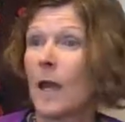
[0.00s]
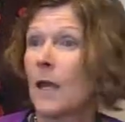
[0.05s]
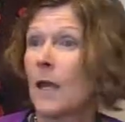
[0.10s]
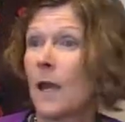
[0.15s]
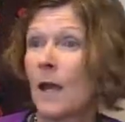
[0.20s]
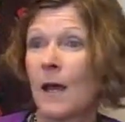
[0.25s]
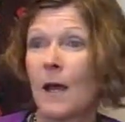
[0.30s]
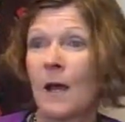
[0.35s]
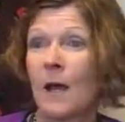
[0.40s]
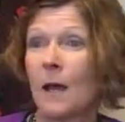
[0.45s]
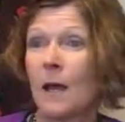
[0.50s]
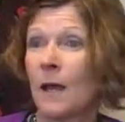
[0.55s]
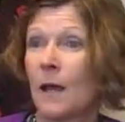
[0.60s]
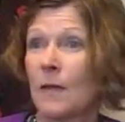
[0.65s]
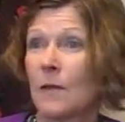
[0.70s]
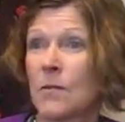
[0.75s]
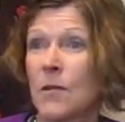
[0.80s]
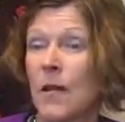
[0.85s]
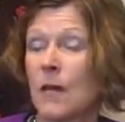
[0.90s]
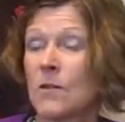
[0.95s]
Yeah.
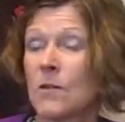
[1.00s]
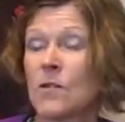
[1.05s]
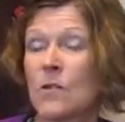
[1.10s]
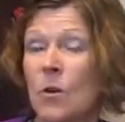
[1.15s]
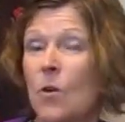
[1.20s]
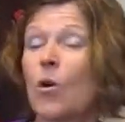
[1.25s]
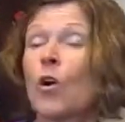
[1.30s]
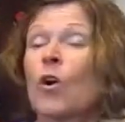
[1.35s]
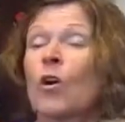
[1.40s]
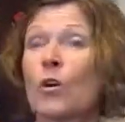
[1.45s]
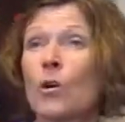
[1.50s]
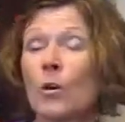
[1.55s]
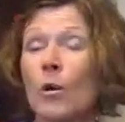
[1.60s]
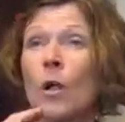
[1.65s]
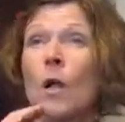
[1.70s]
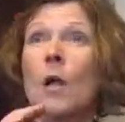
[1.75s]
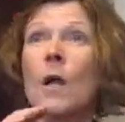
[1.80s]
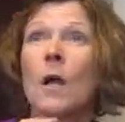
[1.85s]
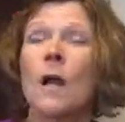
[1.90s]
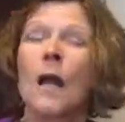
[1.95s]
And so
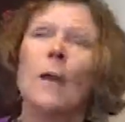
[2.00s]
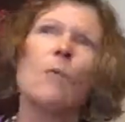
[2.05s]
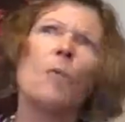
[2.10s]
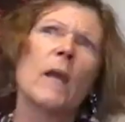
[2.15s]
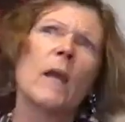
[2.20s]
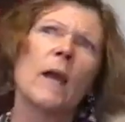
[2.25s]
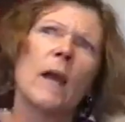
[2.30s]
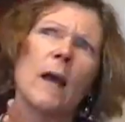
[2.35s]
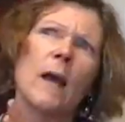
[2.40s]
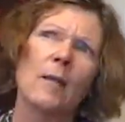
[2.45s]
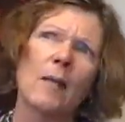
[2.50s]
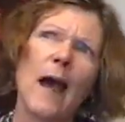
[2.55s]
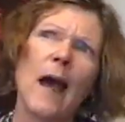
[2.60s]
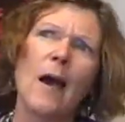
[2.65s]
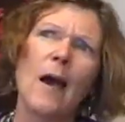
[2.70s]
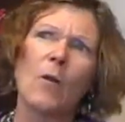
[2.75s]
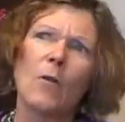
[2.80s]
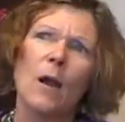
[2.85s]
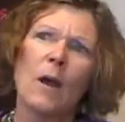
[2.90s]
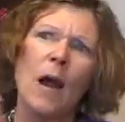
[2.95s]
we
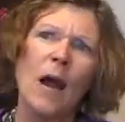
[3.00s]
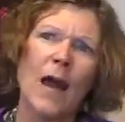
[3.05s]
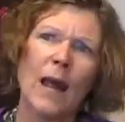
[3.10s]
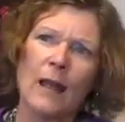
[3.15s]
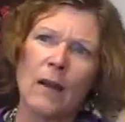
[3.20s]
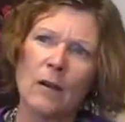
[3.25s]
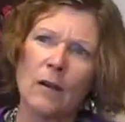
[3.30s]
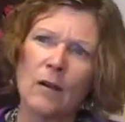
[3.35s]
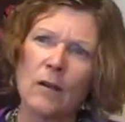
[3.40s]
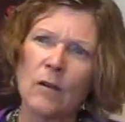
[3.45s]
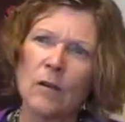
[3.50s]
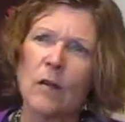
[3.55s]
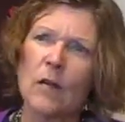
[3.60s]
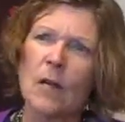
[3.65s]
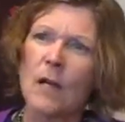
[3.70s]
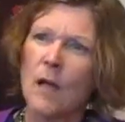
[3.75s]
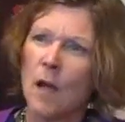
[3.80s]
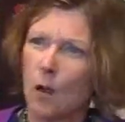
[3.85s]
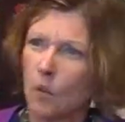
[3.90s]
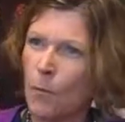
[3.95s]
allowed a higher
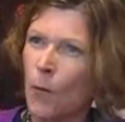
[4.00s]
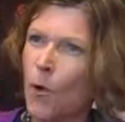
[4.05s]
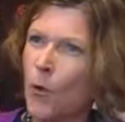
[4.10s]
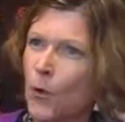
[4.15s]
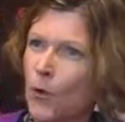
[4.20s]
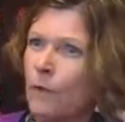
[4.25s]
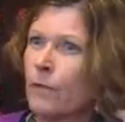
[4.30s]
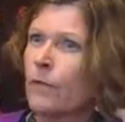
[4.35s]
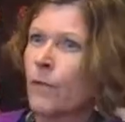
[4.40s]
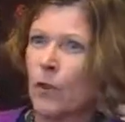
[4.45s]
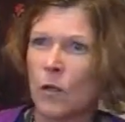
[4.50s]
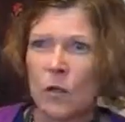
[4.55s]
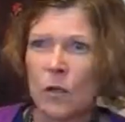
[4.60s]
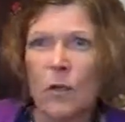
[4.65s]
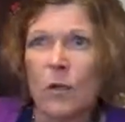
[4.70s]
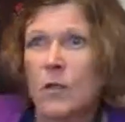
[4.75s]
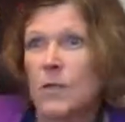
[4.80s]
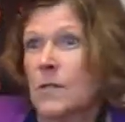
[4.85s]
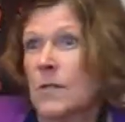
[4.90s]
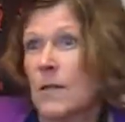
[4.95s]
ammonia for her
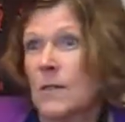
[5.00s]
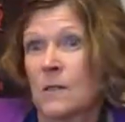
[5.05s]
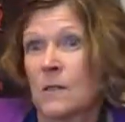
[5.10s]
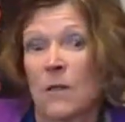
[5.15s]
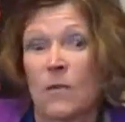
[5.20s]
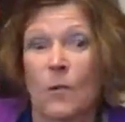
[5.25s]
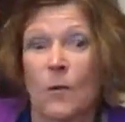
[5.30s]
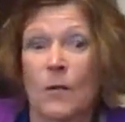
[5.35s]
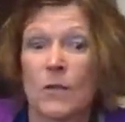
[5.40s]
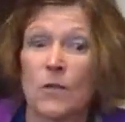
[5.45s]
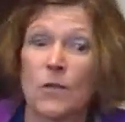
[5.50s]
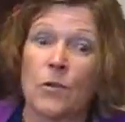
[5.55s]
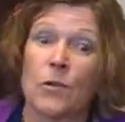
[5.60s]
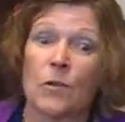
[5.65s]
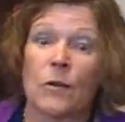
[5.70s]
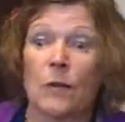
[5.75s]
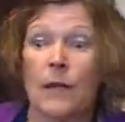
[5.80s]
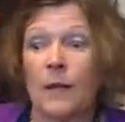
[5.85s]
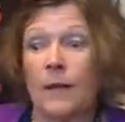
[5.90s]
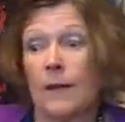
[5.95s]
because that's otherwise you
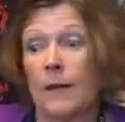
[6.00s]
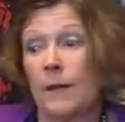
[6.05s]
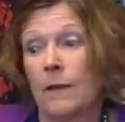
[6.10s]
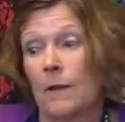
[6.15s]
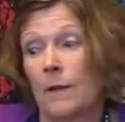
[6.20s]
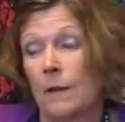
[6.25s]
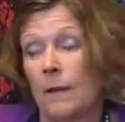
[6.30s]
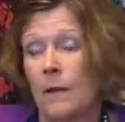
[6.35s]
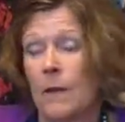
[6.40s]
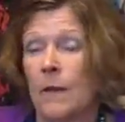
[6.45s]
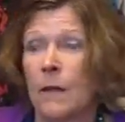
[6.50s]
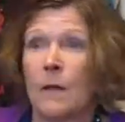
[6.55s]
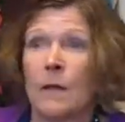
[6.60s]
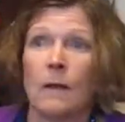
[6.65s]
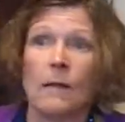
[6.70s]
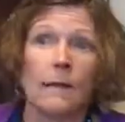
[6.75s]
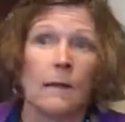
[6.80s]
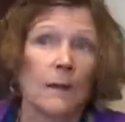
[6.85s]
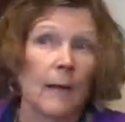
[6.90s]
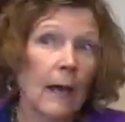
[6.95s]
couldn't get in
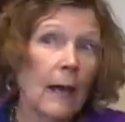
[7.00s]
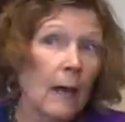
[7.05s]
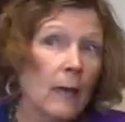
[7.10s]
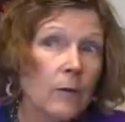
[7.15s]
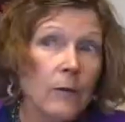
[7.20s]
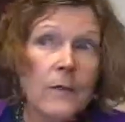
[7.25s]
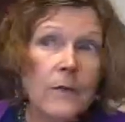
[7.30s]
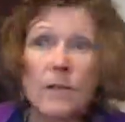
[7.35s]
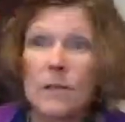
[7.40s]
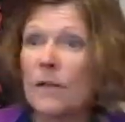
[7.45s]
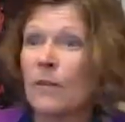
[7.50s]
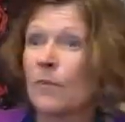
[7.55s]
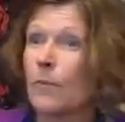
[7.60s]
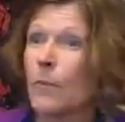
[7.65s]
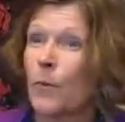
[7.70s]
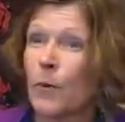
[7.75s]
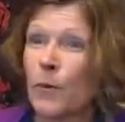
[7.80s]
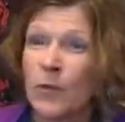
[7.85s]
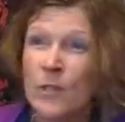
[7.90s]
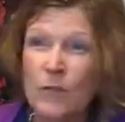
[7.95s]
the calories,
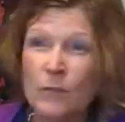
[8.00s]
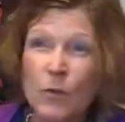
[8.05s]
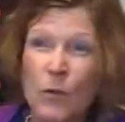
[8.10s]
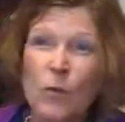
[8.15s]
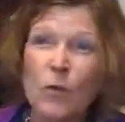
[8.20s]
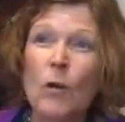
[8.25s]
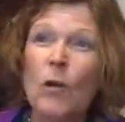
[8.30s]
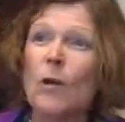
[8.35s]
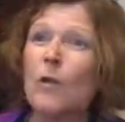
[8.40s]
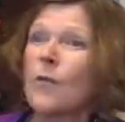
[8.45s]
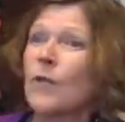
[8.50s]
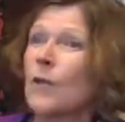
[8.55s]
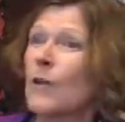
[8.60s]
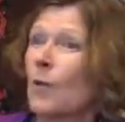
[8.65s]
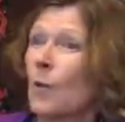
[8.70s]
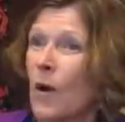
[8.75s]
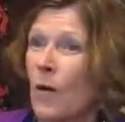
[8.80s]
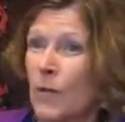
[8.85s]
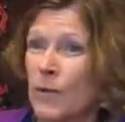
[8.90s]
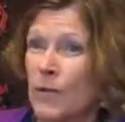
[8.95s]
enough protein for growth,
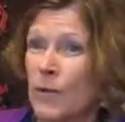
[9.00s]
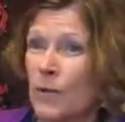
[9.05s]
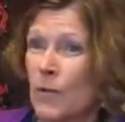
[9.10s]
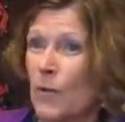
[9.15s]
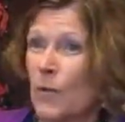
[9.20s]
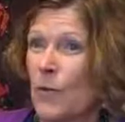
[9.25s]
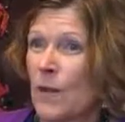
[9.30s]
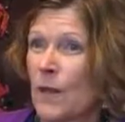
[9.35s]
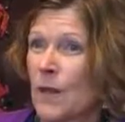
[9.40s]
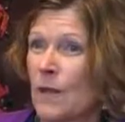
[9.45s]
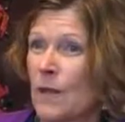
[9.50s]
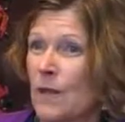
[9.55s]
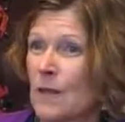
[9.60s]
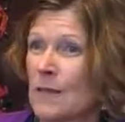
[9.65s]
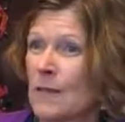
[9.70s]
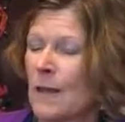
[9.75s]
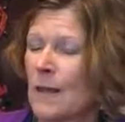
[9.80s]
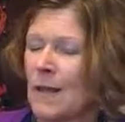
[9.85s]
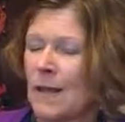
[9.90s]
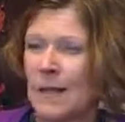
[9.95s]
all these other
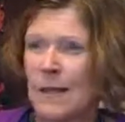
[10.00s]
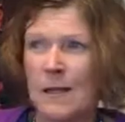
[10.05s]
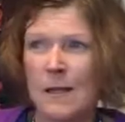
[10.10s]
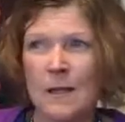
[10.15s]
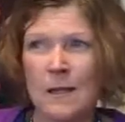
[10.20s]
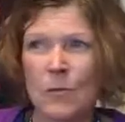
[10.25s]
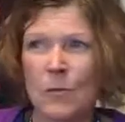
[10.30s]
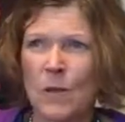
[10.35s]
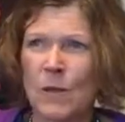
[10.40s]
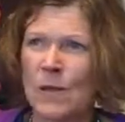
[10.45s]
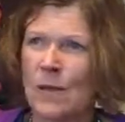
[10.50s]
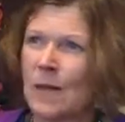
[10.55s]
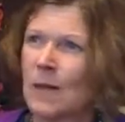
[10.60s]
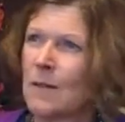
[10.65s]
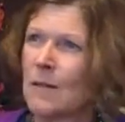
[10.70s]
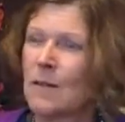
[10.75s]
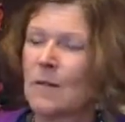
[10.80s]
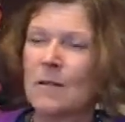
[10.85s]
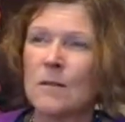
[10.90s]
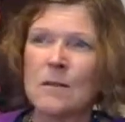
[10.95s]
things. And then we
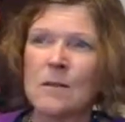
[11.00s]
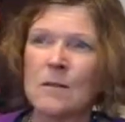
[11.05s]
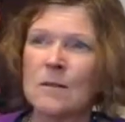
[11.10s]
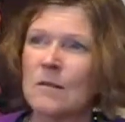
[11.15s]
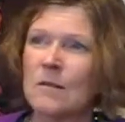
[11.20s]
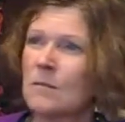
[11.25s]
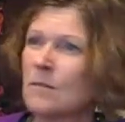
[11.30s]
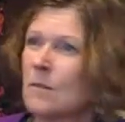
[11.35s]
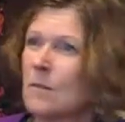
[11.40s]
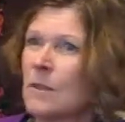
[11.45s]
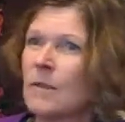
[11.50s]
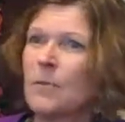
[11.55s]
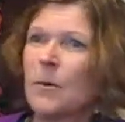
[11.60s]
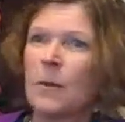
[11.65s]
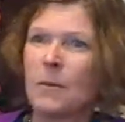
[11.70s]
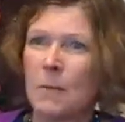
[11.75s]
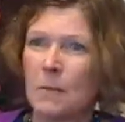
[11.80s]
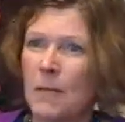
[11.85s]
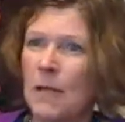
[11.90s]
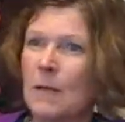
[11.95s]
thought, oh, we
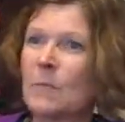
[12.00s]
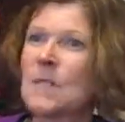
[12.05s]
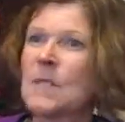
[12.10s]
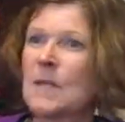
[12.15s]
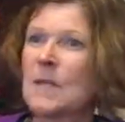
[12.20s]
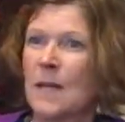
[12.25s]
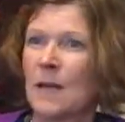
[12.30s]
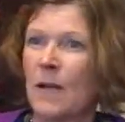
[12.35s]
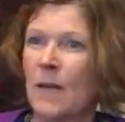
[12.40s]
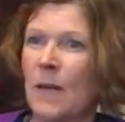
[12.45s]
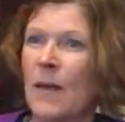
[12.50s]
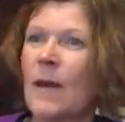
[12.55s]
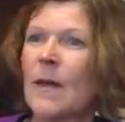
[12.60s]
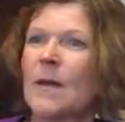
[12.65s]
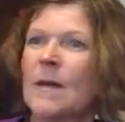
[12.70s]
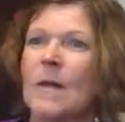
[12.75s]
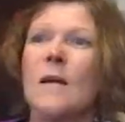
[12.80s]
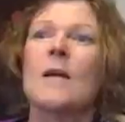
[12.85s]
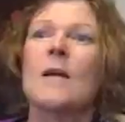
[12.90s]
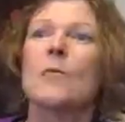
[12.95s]
probably made a mistake on
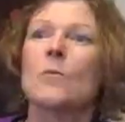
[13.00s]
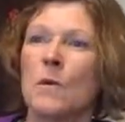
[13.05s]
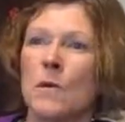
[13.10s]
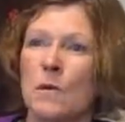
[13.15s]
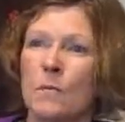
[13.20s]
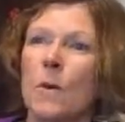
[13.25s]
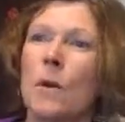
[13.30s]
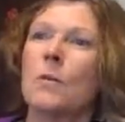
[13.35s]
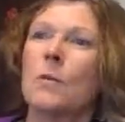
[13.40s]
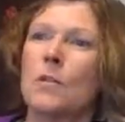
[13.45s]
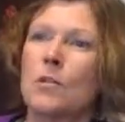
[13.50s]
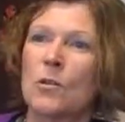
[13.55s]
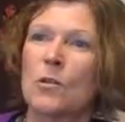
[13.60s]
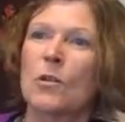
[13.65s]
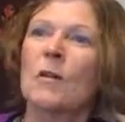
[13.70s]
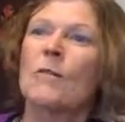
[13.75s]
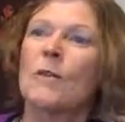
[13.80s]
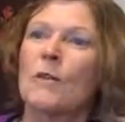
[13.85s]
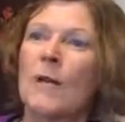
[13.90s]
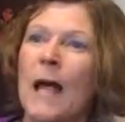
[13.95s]
that. We probably
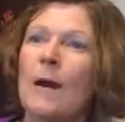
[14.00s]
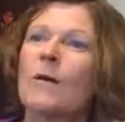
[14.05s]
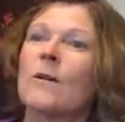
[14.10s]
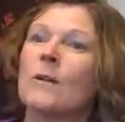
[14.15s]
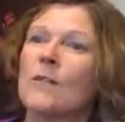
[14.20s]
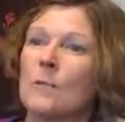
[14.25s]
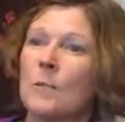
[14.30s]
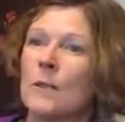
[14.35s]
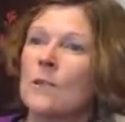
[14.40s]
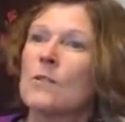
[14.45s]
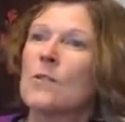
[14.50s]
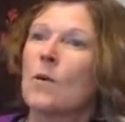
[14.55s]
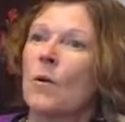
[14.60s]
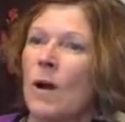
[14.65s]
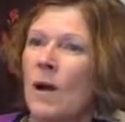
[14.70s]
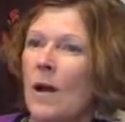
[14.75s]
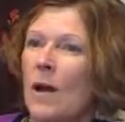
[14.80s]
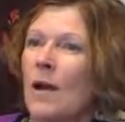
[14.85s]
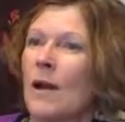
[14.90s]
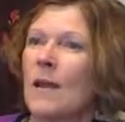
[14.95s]
shouldn't have allowed it to be so
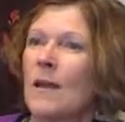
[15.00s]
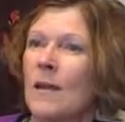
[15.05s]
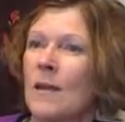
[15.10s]
high.